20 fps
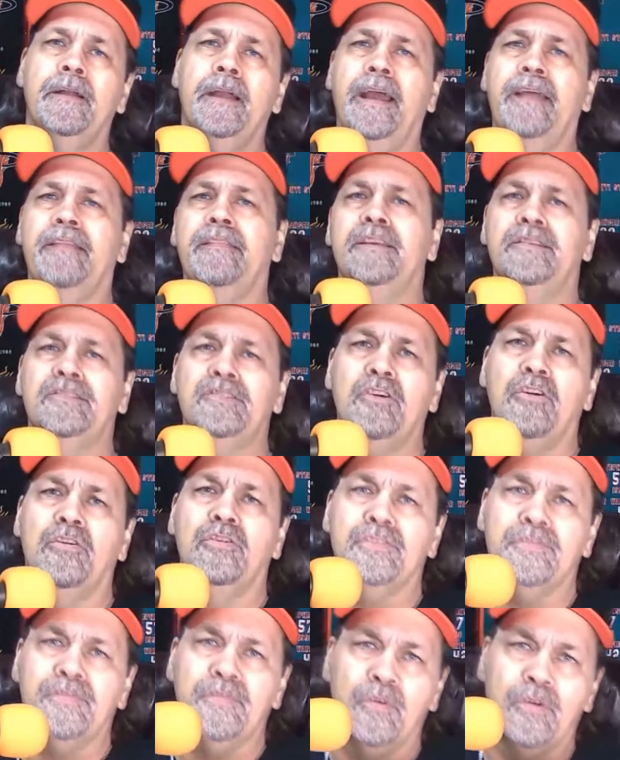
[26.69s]
And this
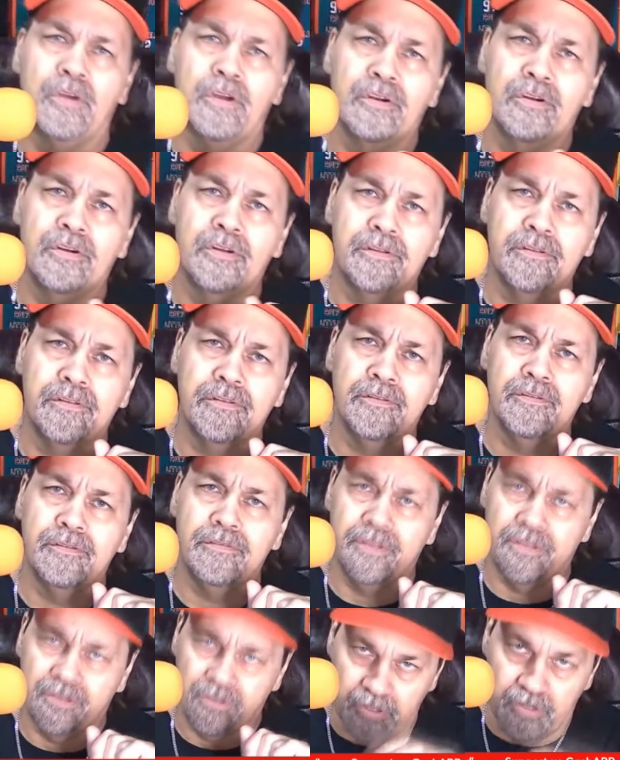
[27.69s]
goes for
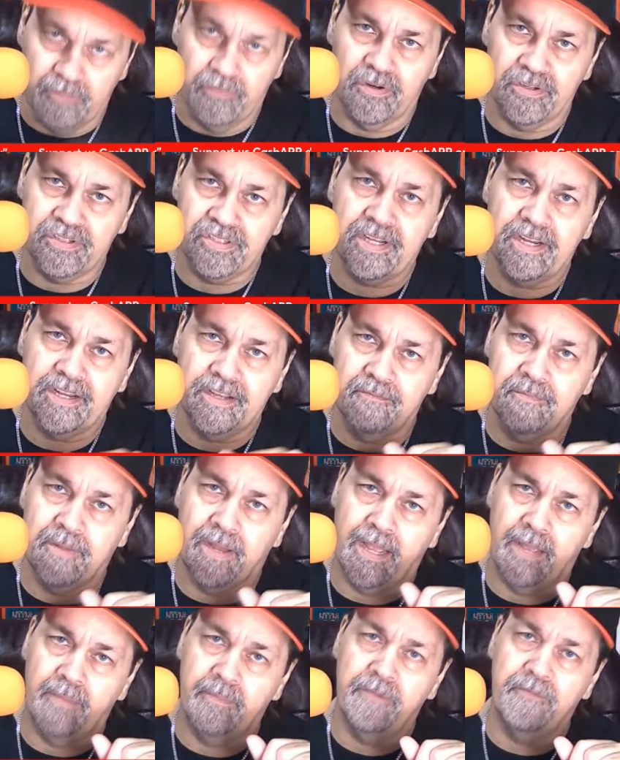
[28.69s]
the University of
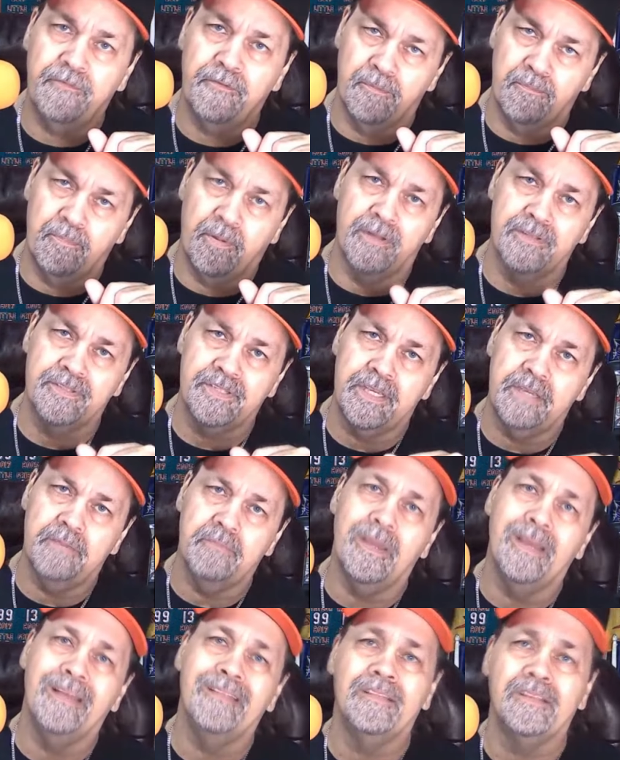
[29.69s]
Miami football
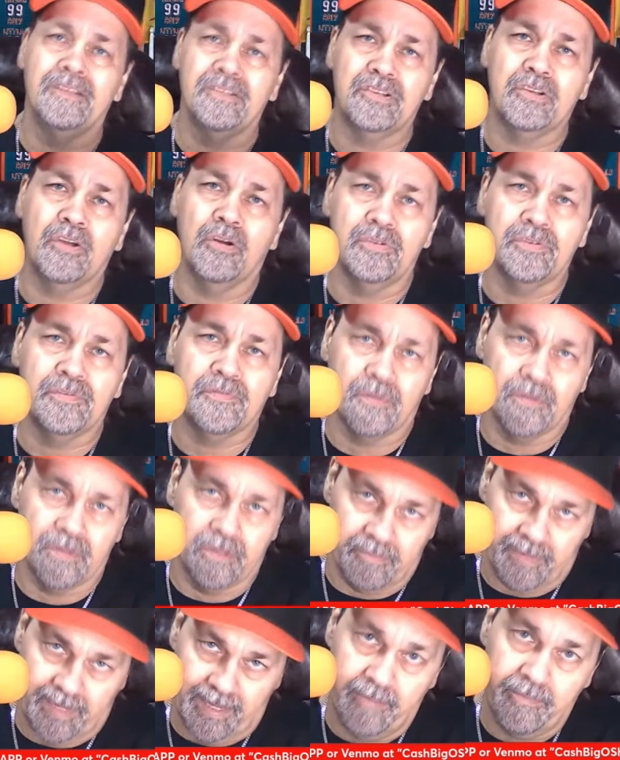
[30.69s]
team and this goes for the
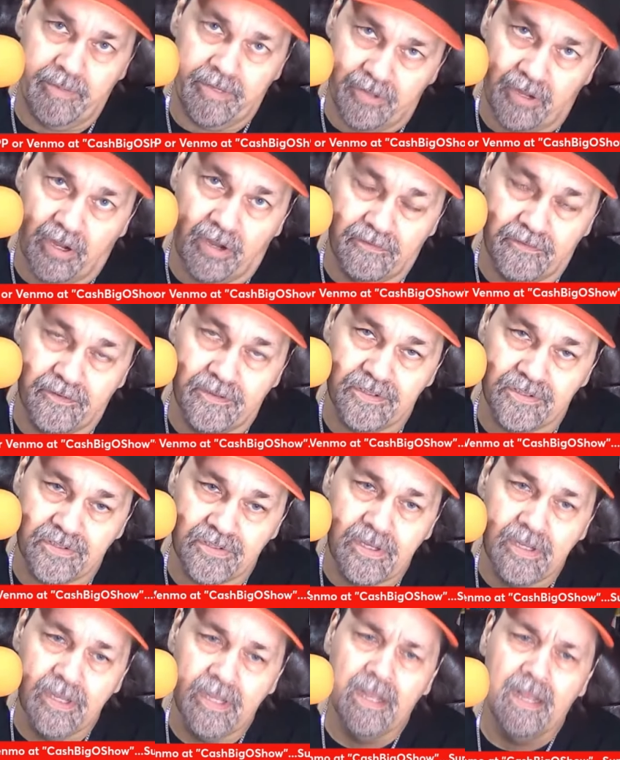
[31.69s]
Miami Dolphins.
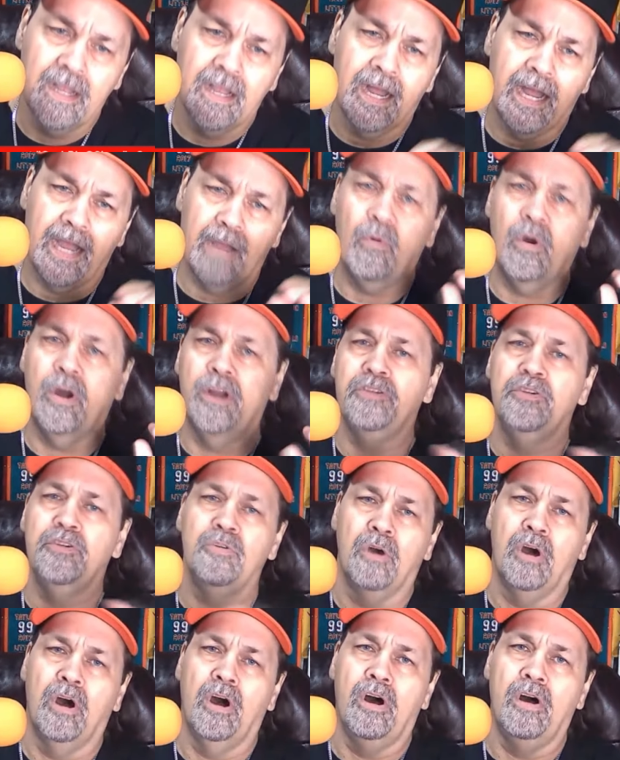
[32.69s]
I want you
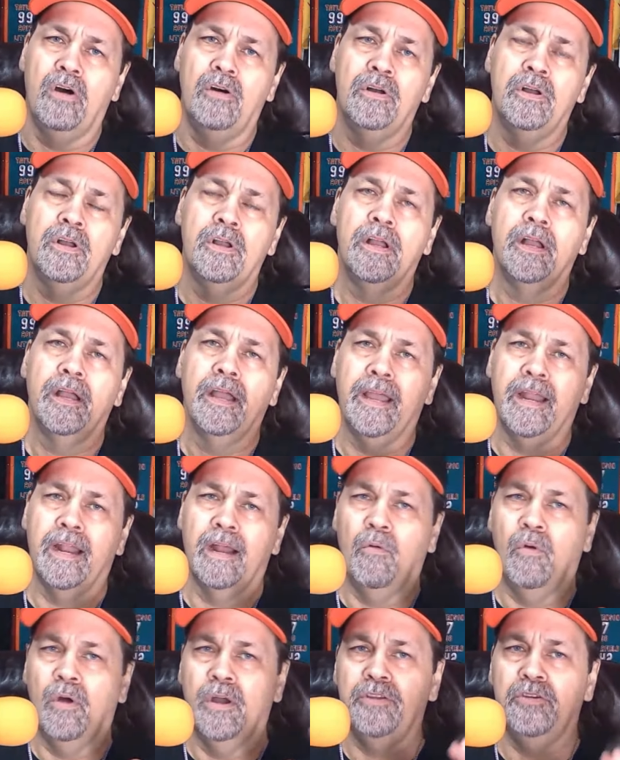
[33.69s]
all and I
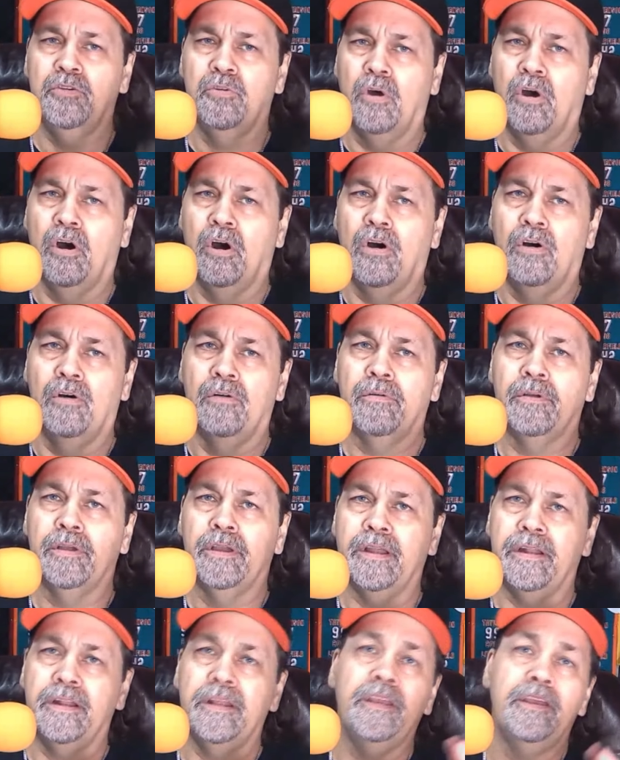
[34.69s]
want you all
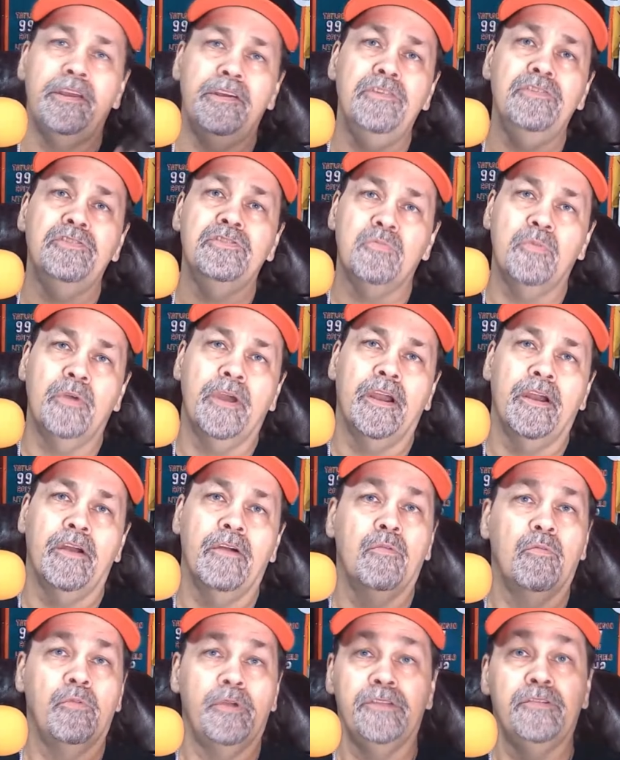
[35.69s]
and here's where
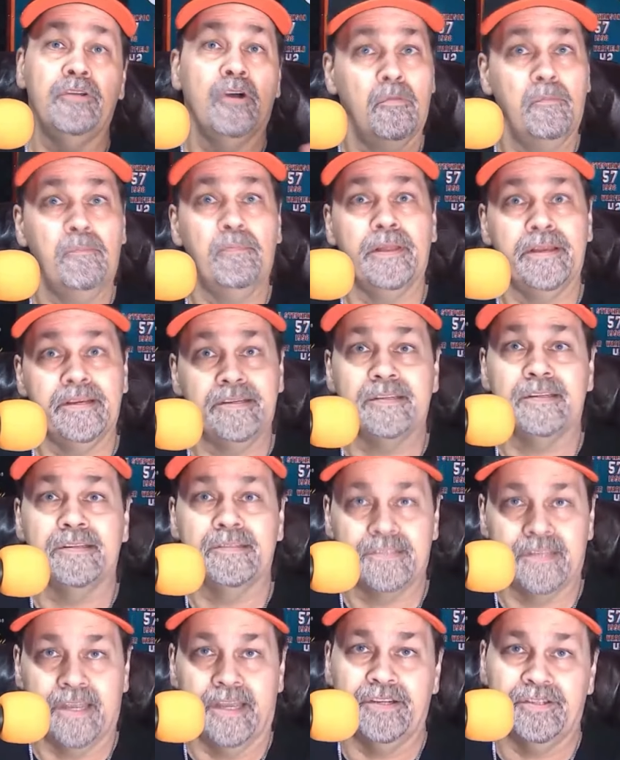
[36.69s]
we don't play
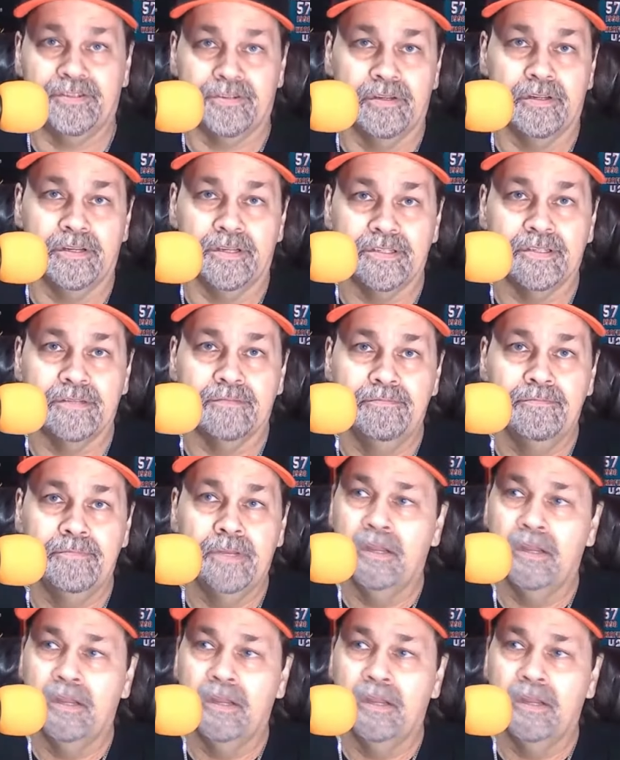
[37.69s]
sensationalism.